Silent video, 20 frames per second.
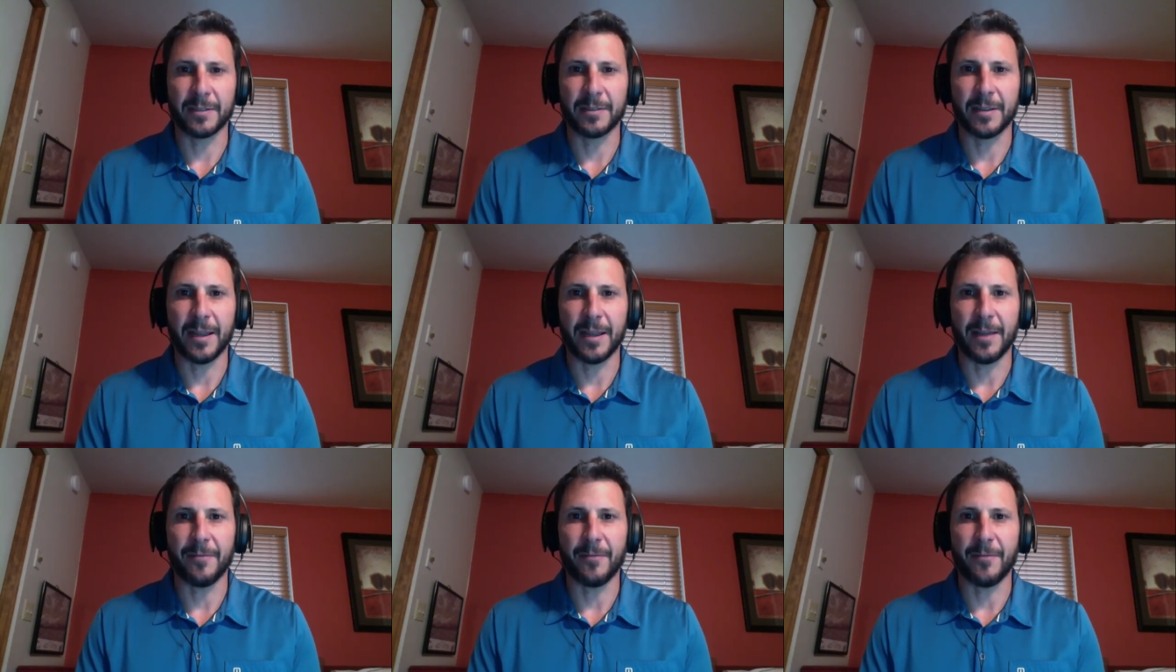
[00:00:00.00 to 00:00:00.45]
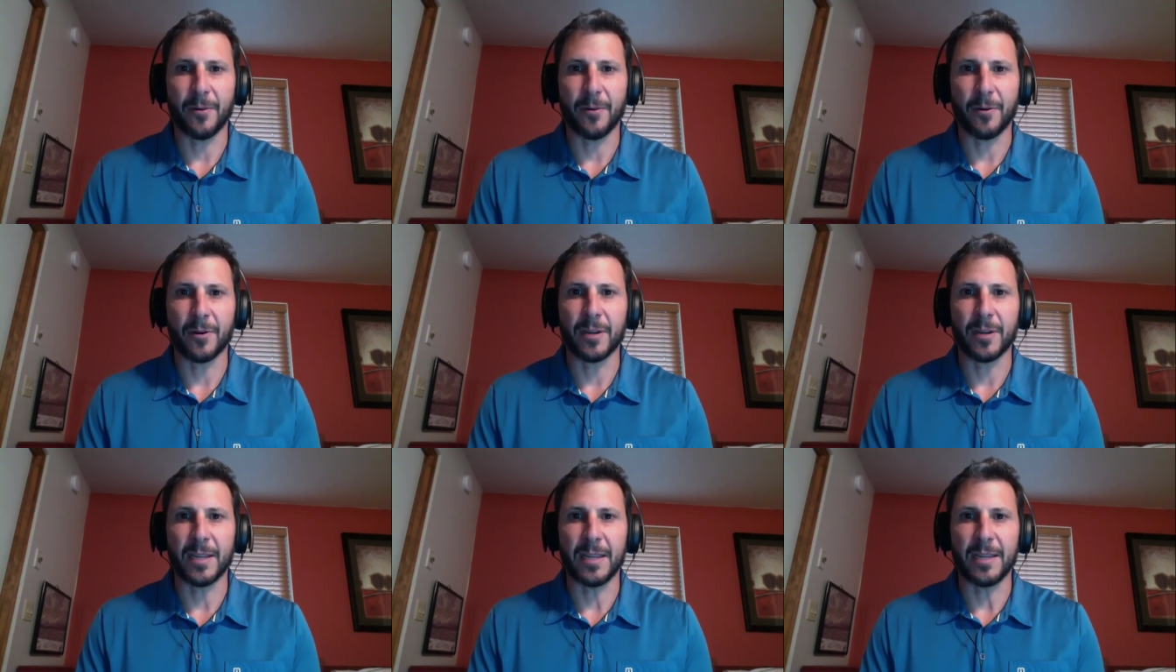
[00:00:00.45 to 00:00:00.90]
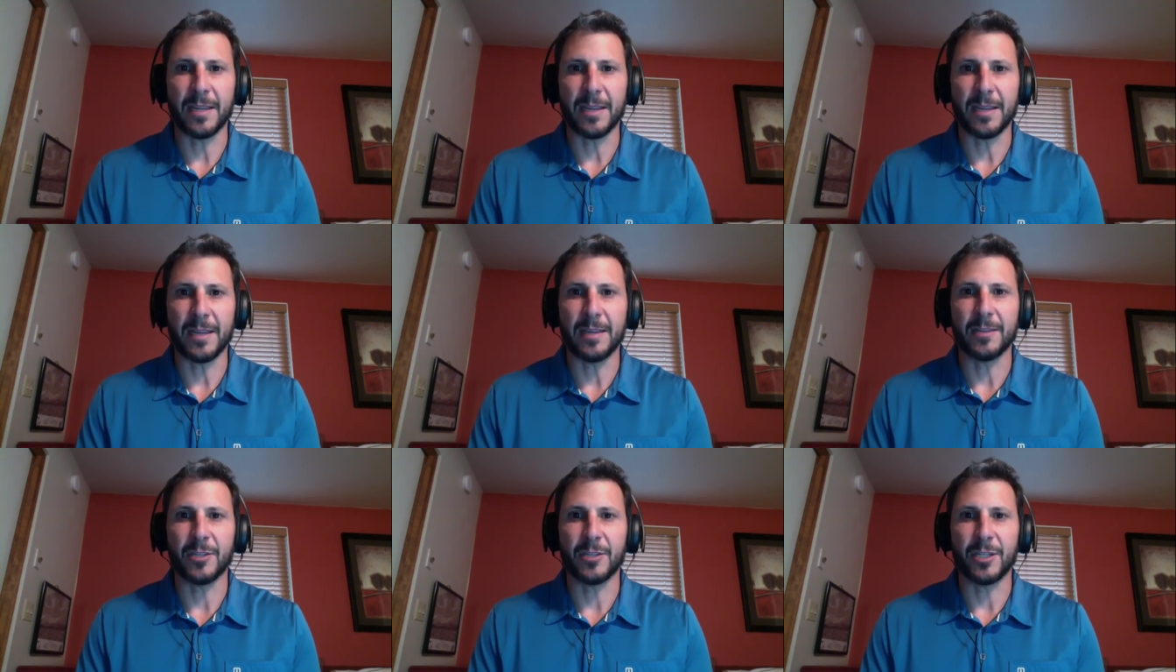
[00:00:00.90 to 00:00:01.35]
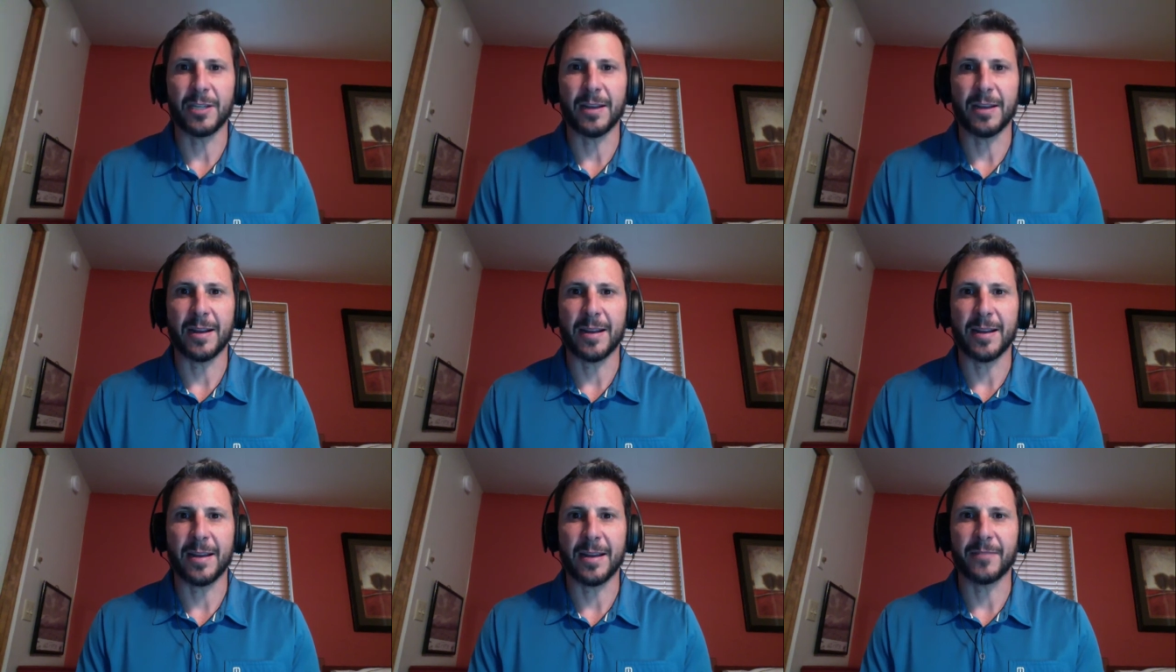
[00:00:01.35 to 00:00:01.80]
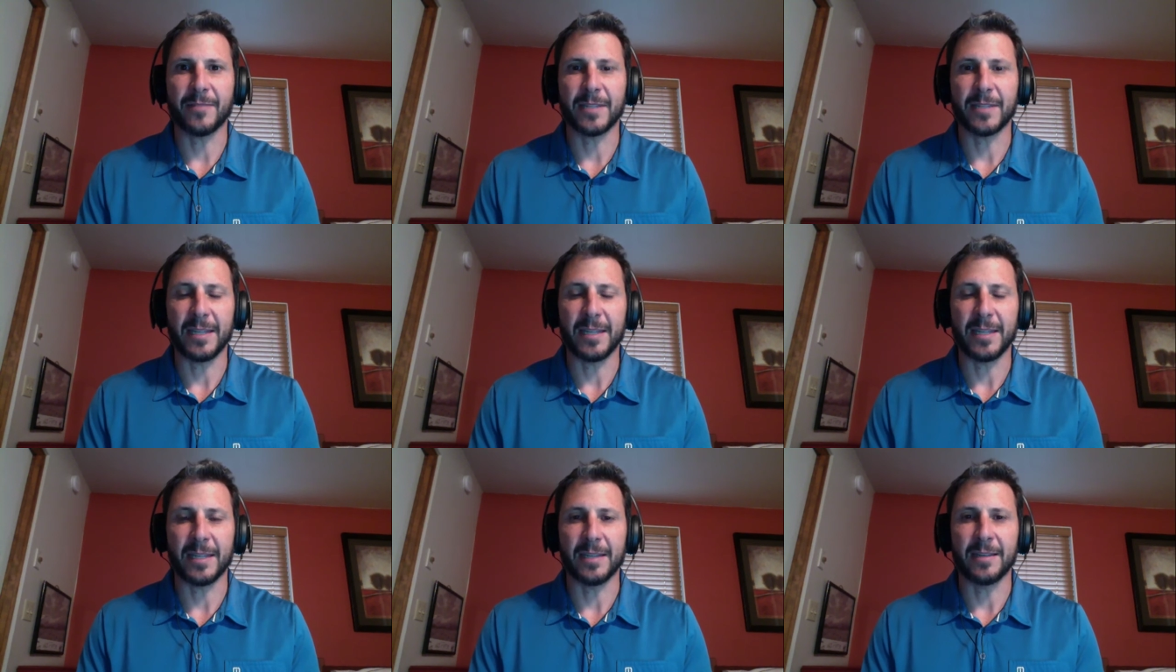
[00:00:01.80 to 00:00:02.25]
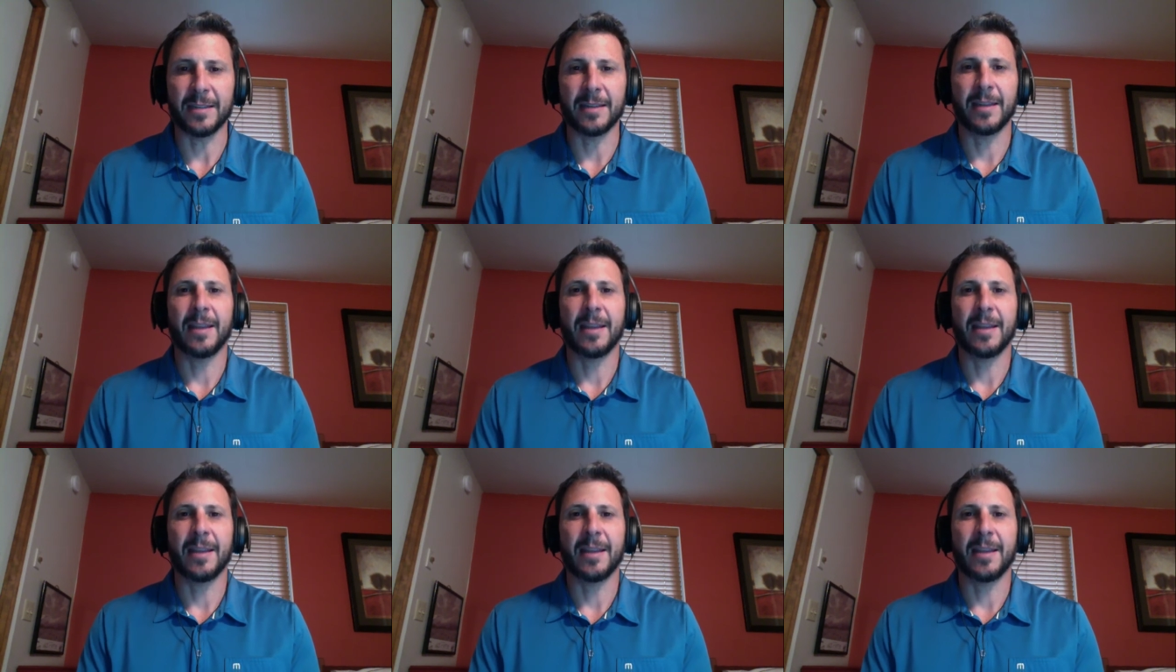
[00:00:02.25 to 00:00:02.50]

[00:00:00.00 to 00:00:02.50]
F R E E G I F T,